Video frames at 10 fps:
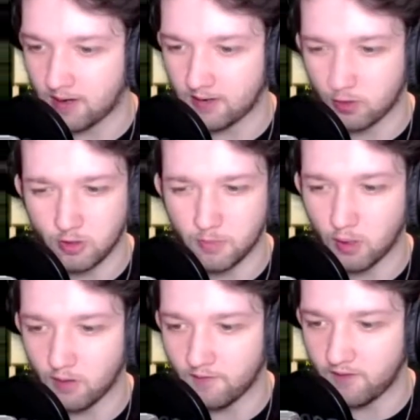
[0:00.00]
and it should be
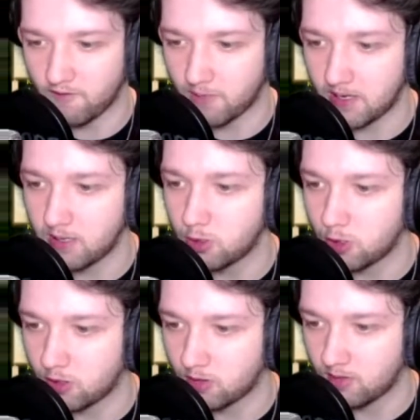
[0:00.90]
on the fifth
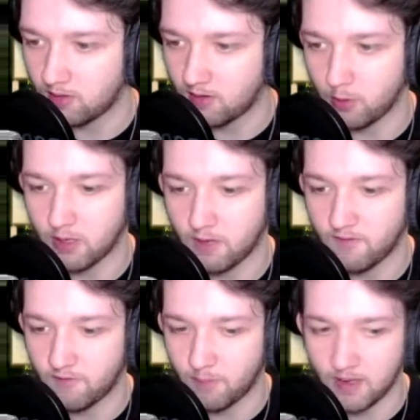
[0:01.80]
page. There we go,
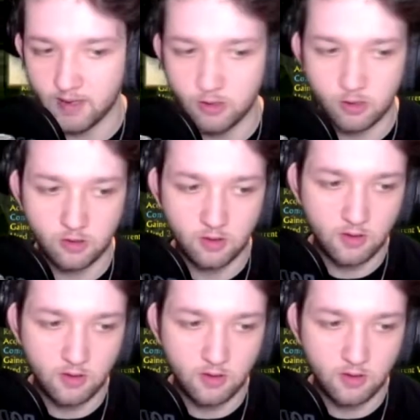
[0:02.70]
fifth page.